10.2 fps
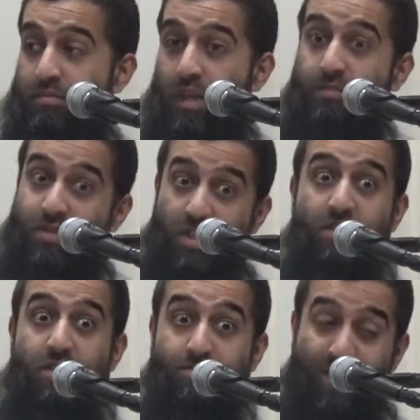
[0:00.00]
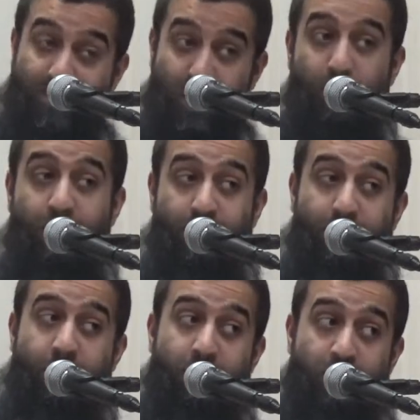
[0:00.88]
I've seen this myself,
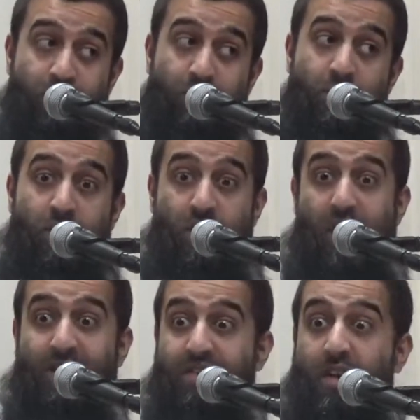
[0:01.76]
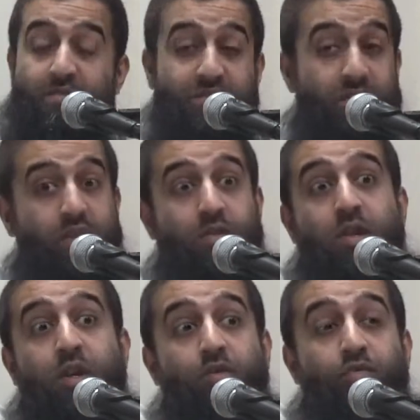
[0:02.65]
and I've seen
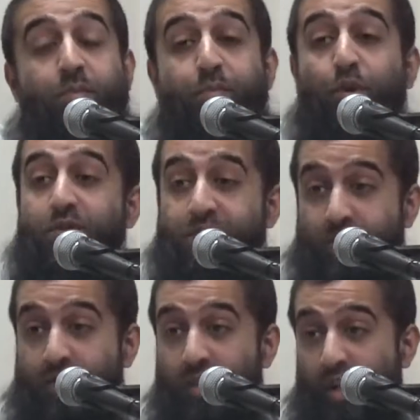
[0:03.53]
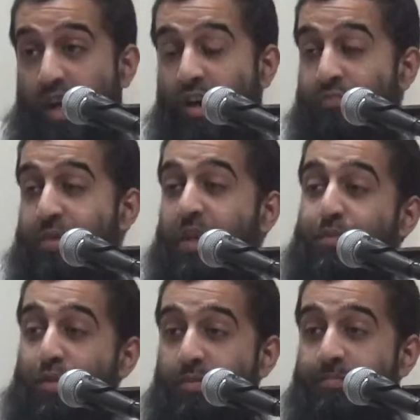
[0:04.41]
reports of
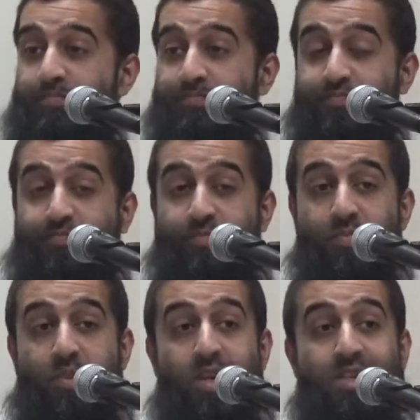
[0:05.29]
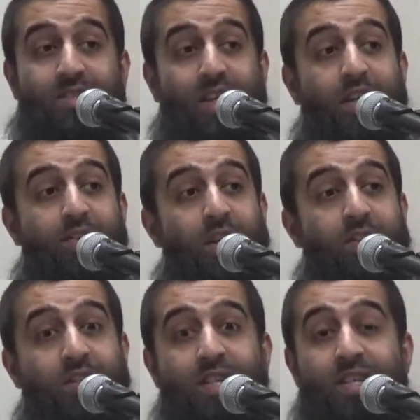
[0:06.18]
people saying
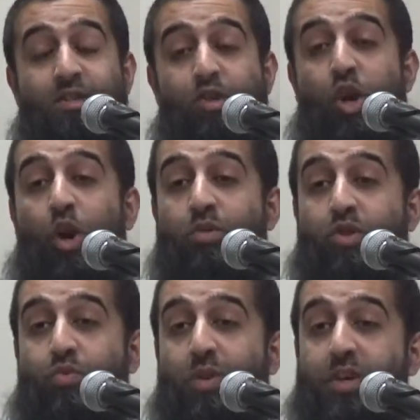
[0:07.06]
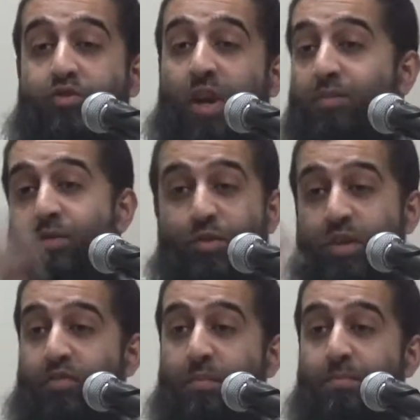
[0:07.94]
that in his coach, when he travels to
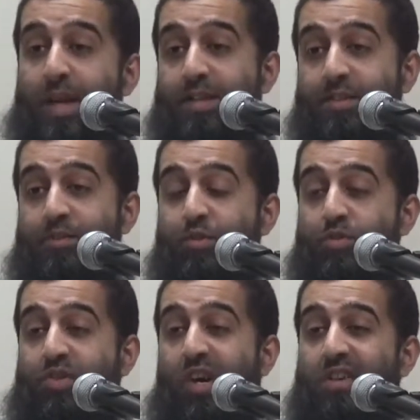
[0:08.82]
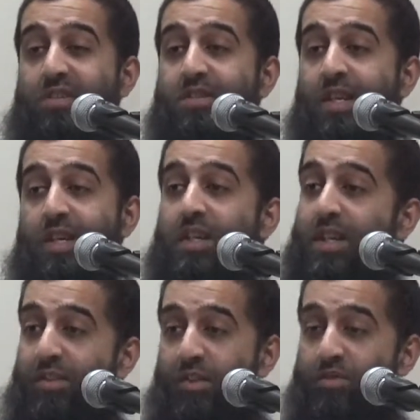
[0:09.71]
different places to do songs,
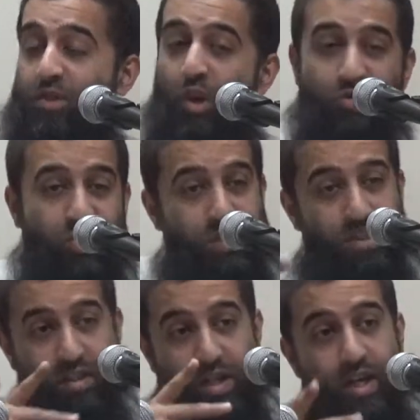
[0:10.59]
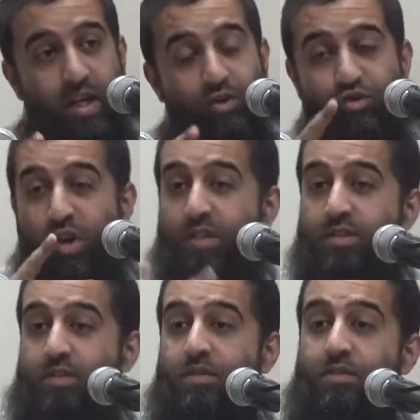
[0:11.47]
in those coaches he's taking
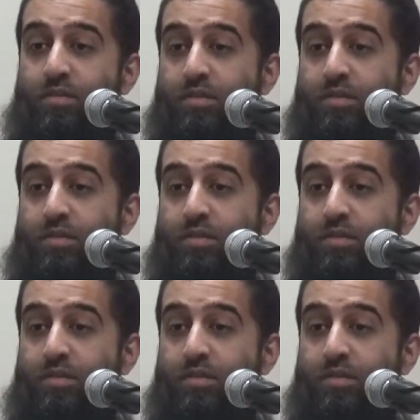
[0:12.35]
drugs.